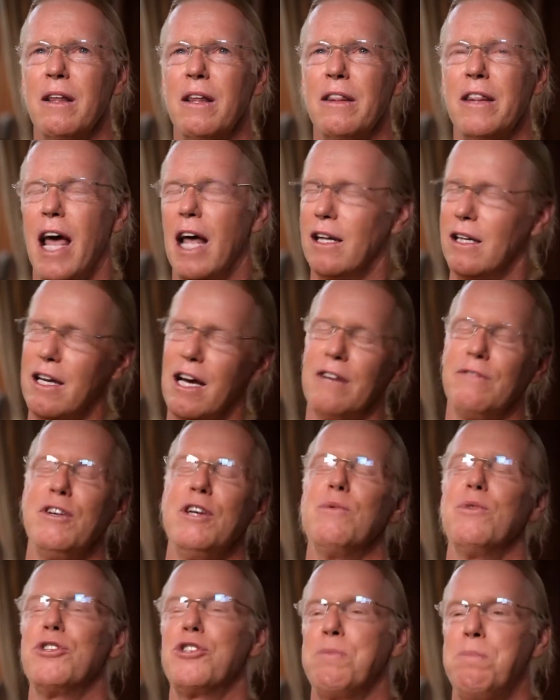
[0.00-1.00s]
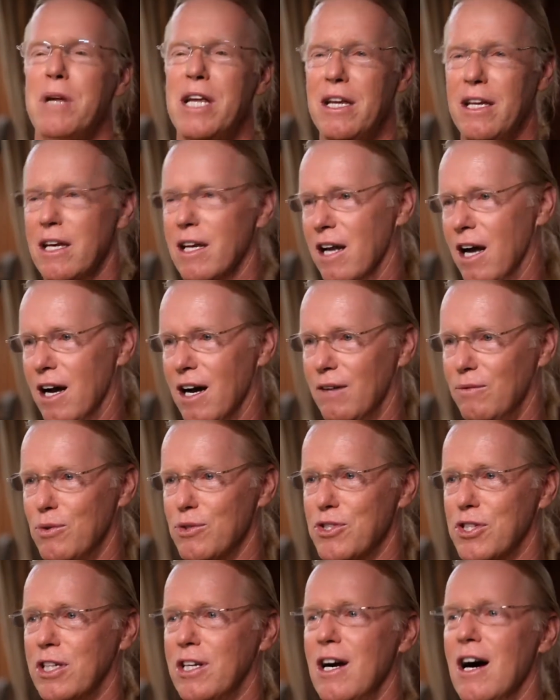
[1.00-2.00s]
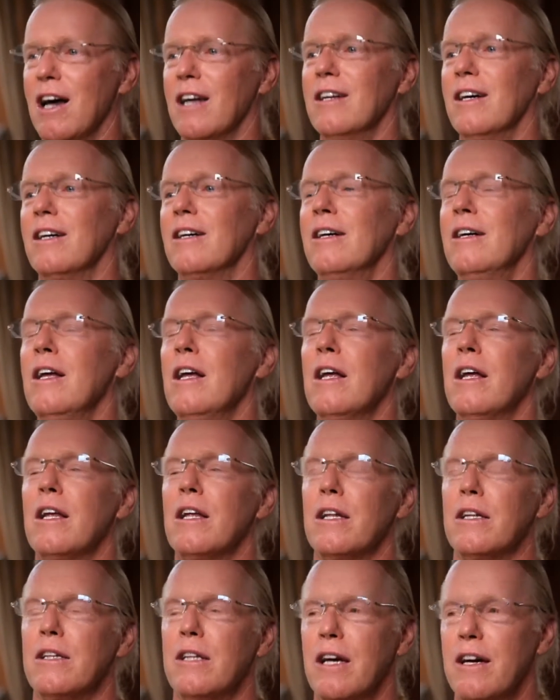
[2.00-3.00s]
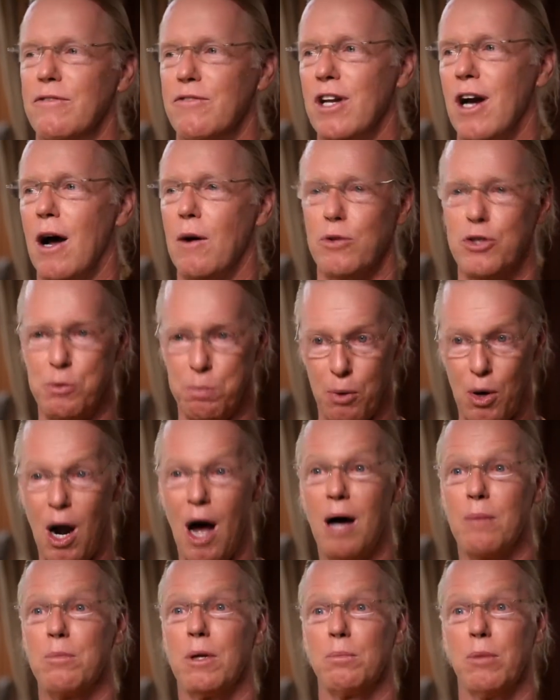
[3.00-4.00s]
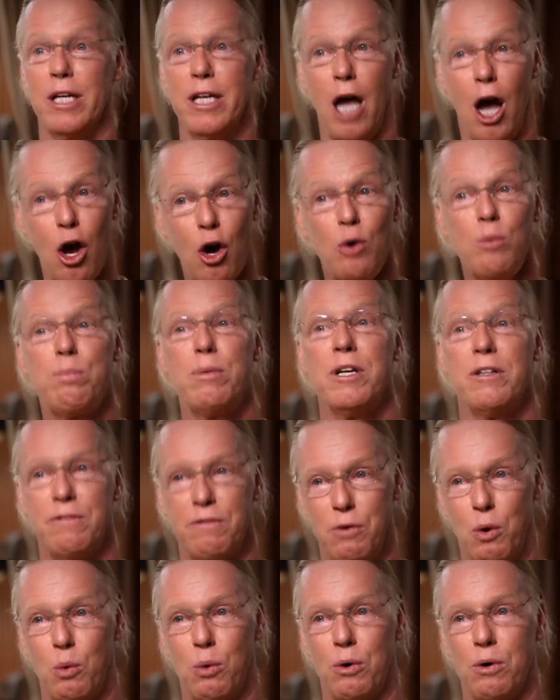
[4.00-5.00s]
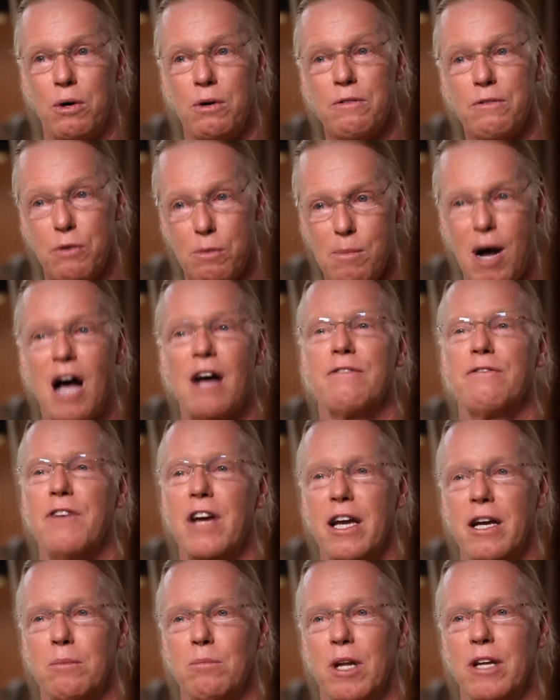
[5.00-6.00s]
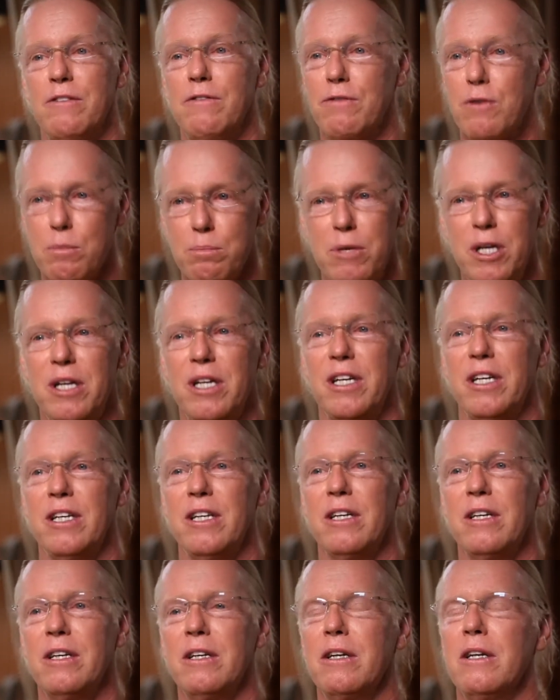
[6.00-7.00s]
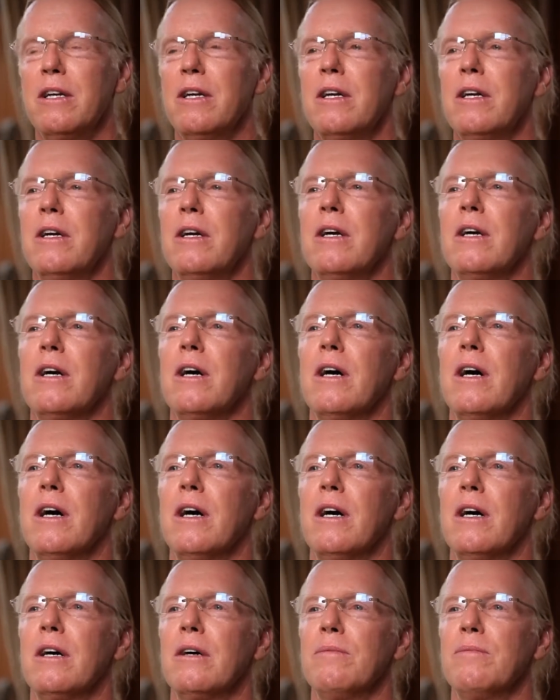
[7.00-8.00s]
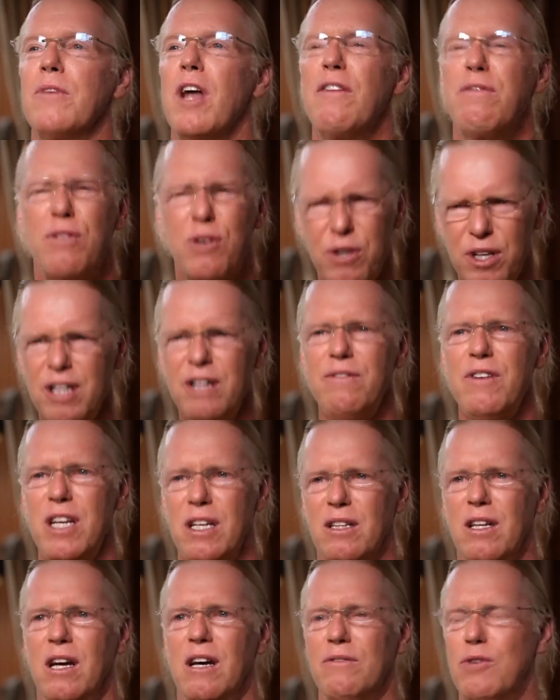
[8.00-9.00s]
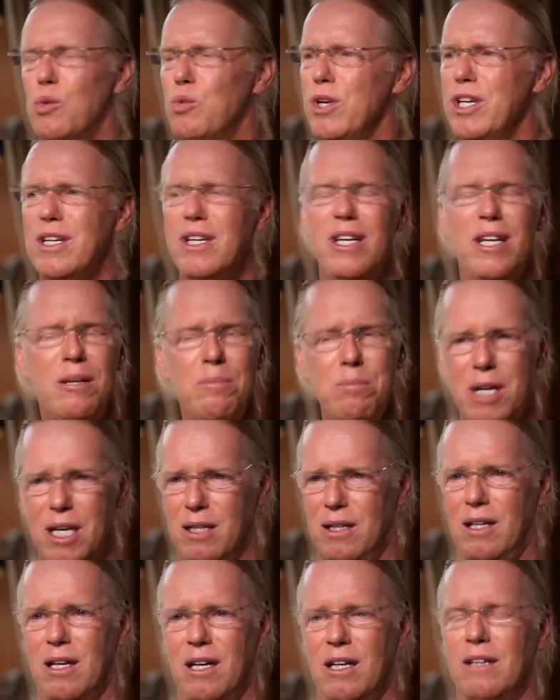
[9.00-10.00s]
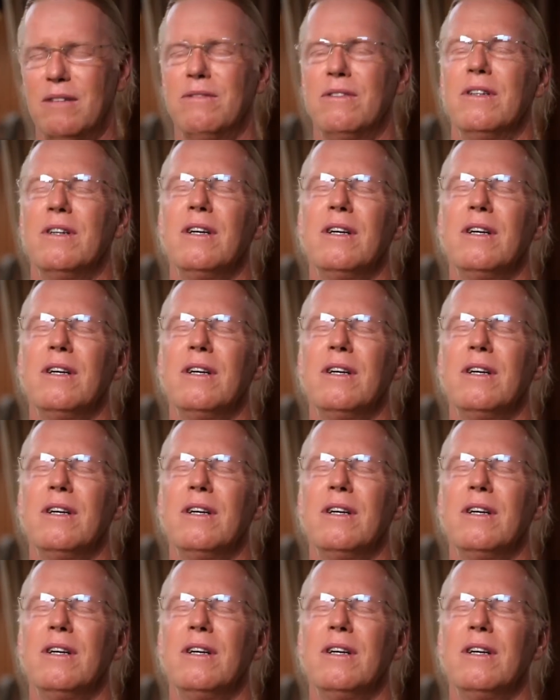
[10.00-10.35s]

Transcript: that love he was speaking of was the kind of love that I was probably hoping for my family, for me. A forgiving love, a redeeming love.